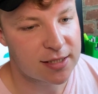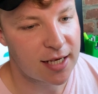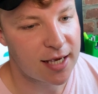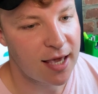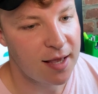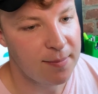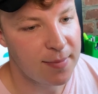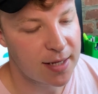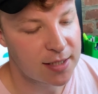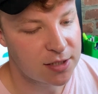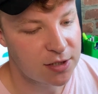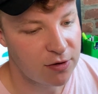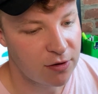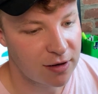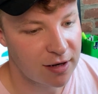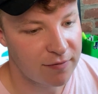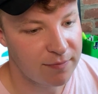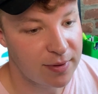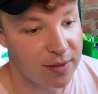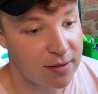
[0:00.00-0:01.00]
I came back to New
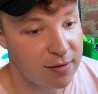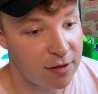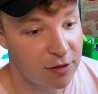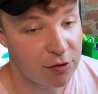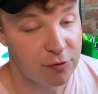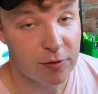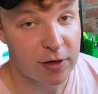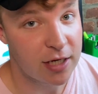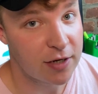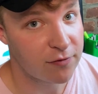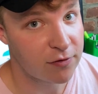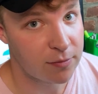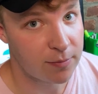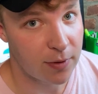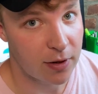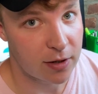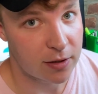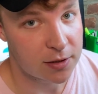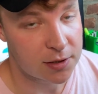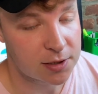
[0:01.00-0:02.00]
York, I've been to 3 different
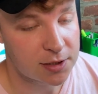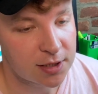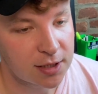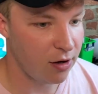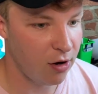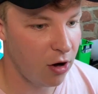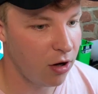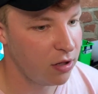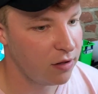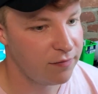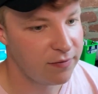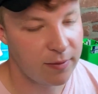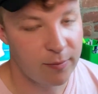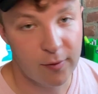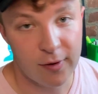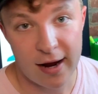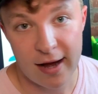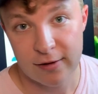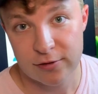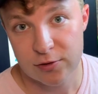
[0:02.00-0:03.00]
bars. All of them
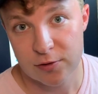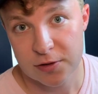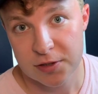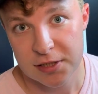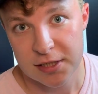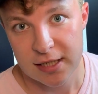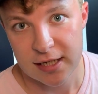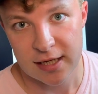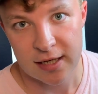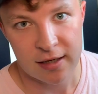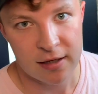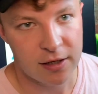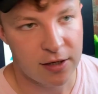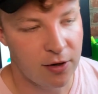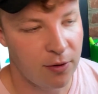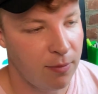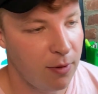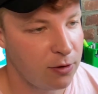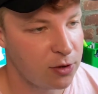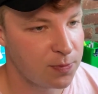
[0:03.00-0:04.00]
were outdoor seating. You
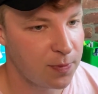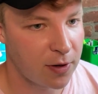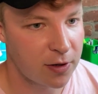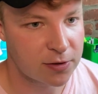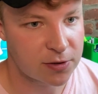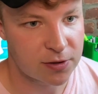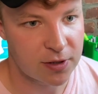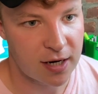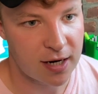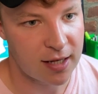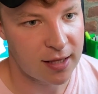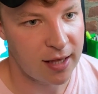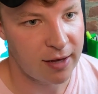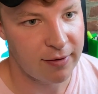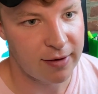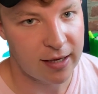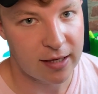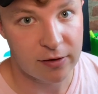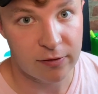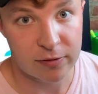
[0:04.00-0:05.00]
know, most bars are not
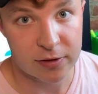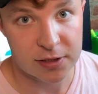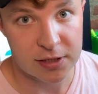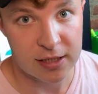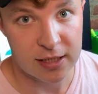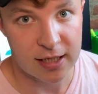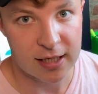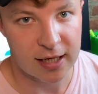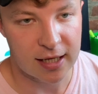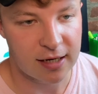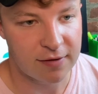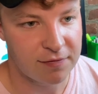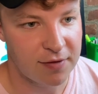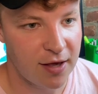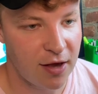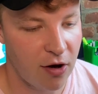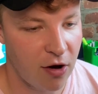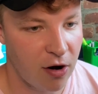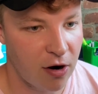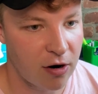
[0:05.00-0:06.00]
allowing indoor seating, and if
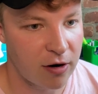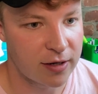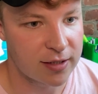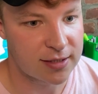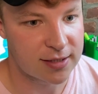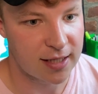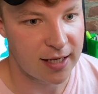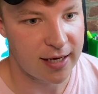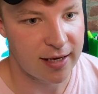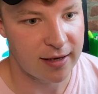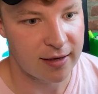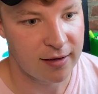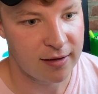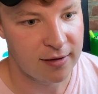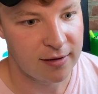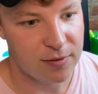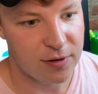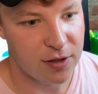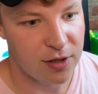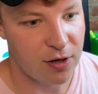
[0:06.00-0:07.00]
they are, it's like,
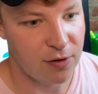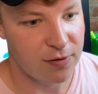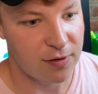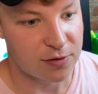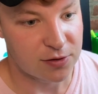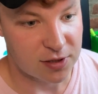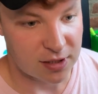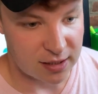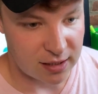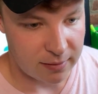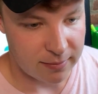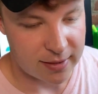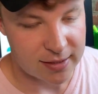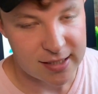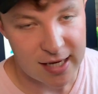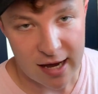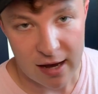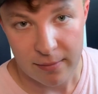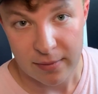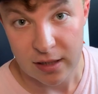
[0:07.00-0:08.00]
you know, there's a limit
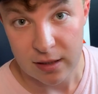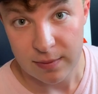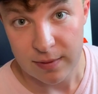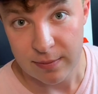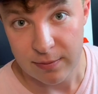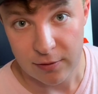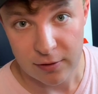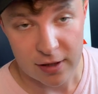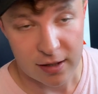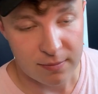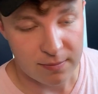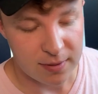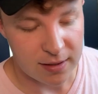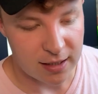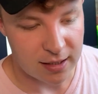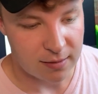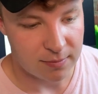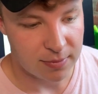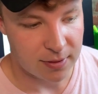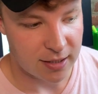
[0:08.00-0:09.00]
to how many people can be
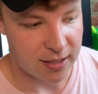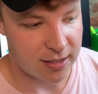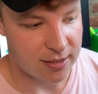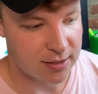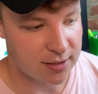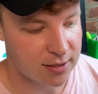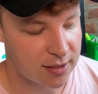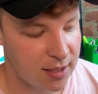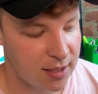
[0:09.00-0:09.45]
in place.